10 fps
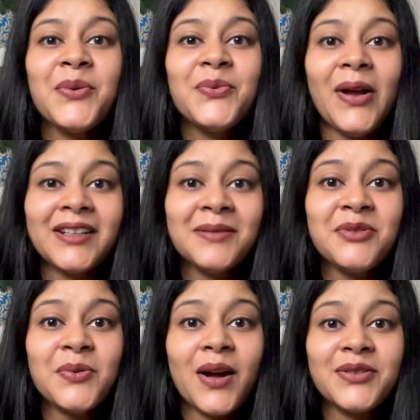Welcome
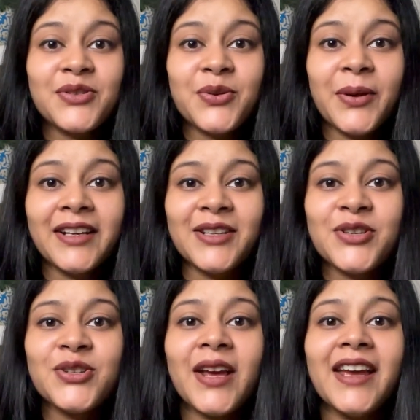to Unscrew
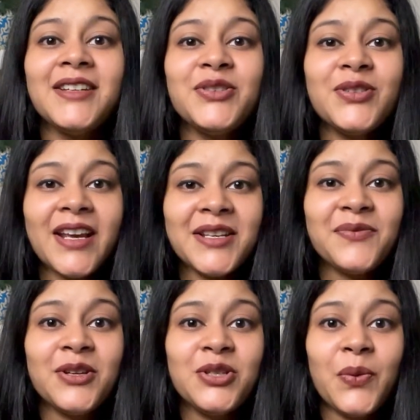English. In today's
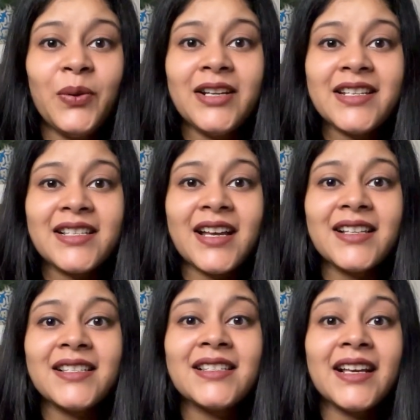video, we'll
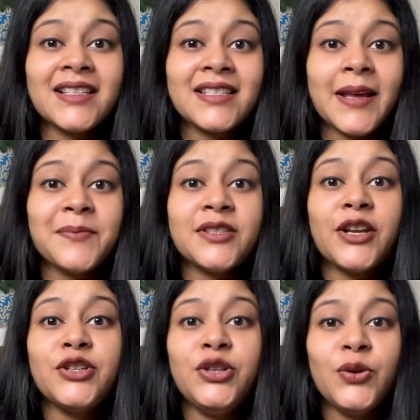discuss 6 steps
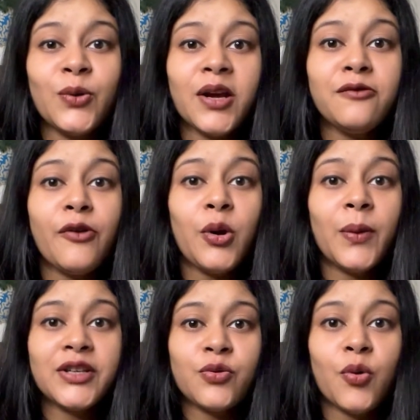that you can
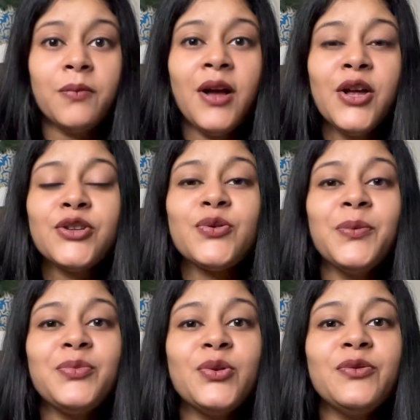follow at home to
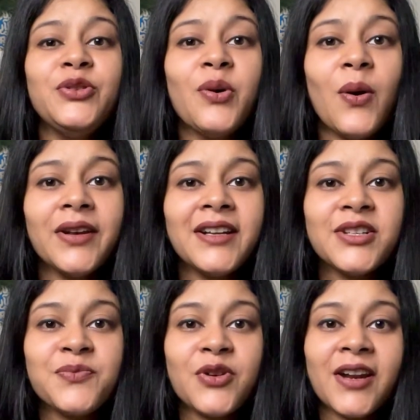improve your
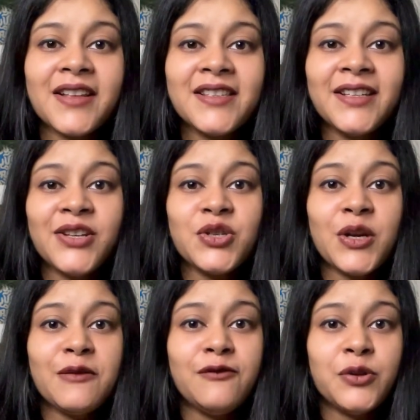English
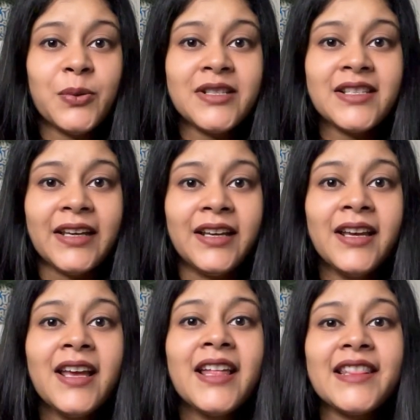pronunciation and fluency.
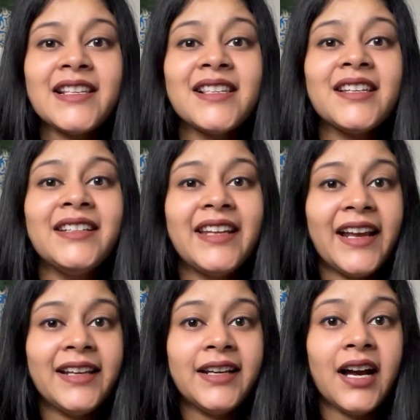This is a
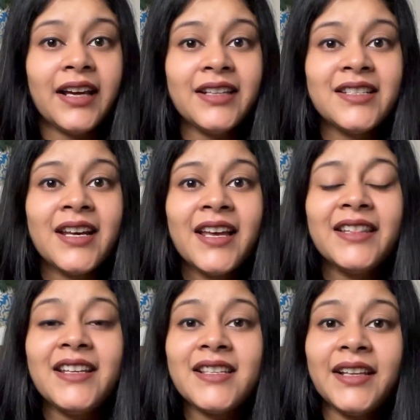daily guide.
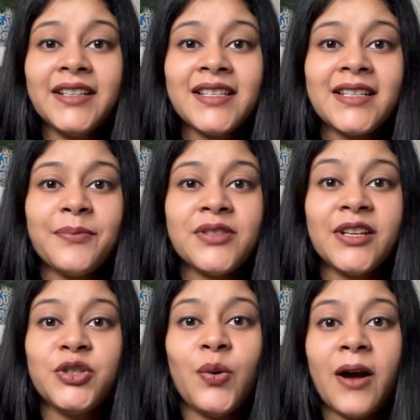These are the steps
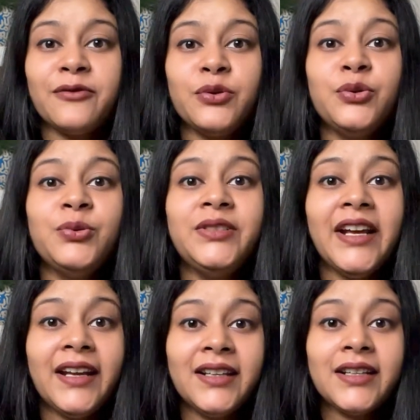that you have to do
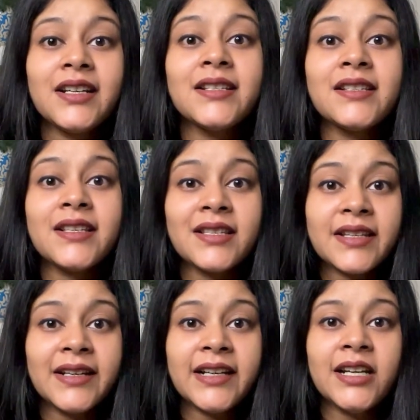daily,
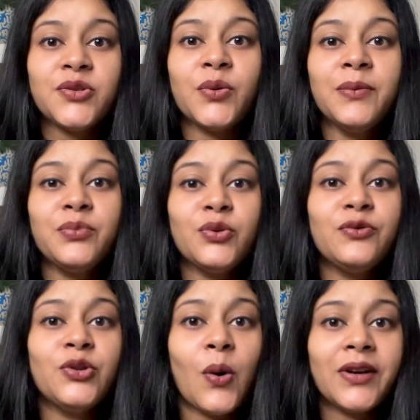consistently to
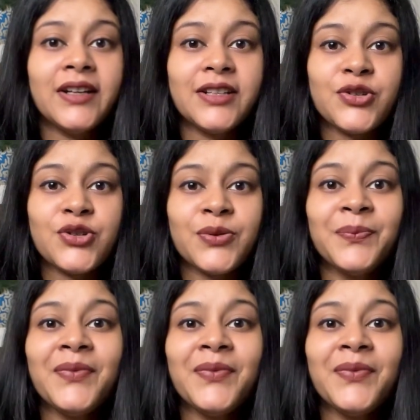improve your English.